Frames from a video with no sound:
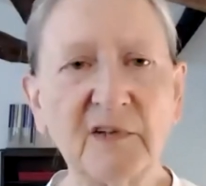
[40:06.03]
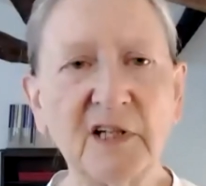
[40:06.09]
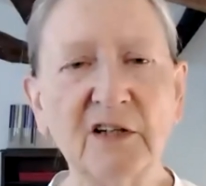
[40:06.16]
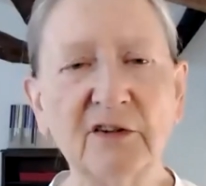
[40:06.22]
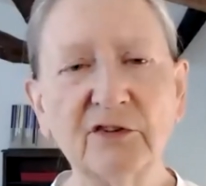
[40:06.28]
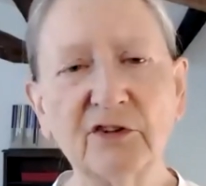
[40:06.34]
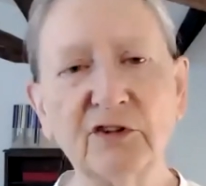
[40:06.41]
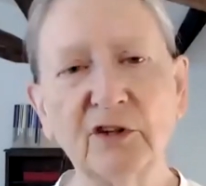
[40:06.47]

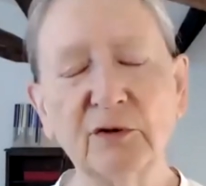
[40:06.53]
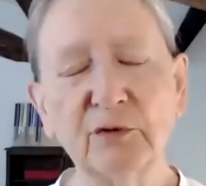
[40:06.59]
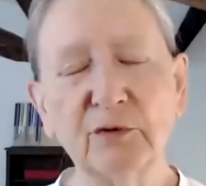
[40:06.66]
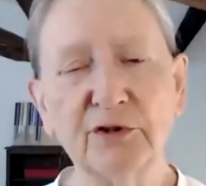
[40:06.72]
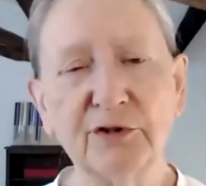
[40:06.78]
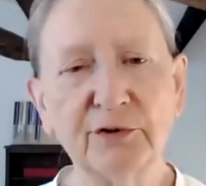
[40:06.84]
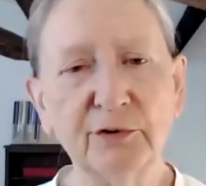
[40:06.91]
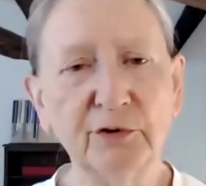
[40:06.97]
And so
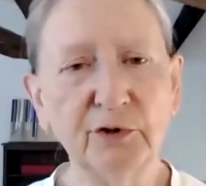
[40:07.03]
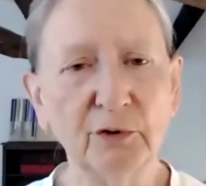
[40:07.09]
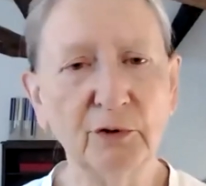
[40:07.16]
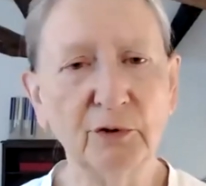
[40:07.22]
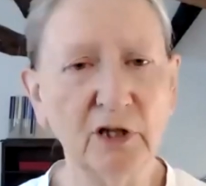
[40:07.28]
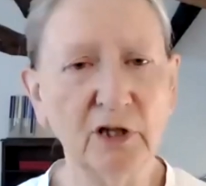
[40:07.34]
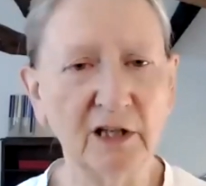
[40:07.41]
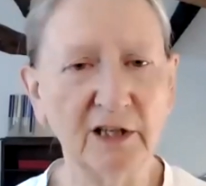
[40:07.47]
through
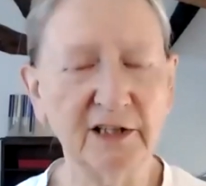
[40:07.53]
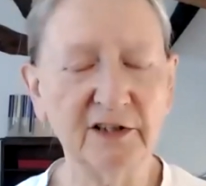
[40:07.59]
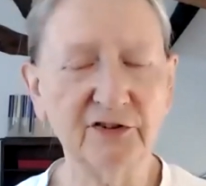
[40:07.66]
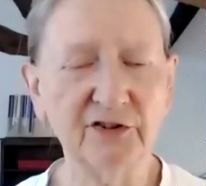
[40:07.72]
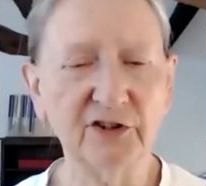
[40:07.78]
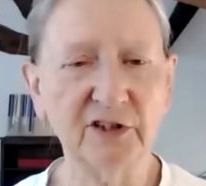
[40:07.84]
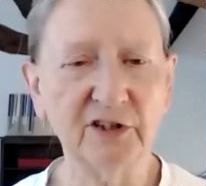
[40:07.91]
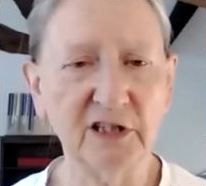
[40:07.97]
your
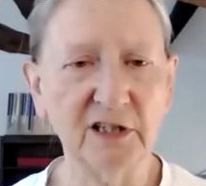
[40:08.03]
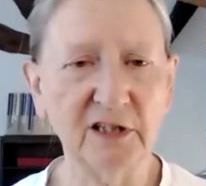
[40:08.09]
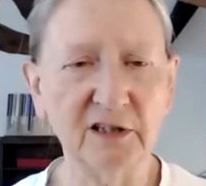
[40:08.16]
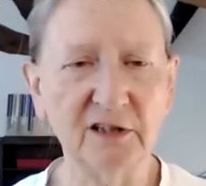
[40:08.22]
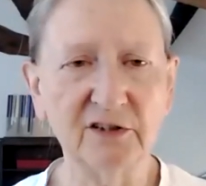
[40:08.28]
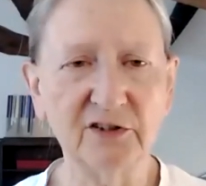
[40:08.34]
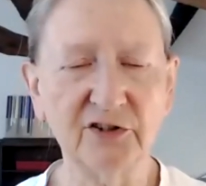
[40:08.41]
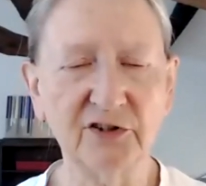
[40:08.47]
eyes and
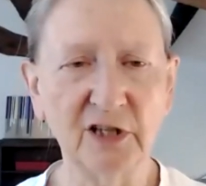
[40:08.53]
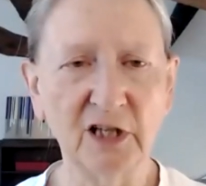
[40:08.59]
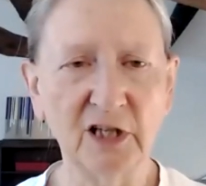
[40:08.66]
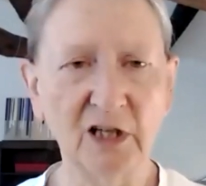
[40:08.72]
ears,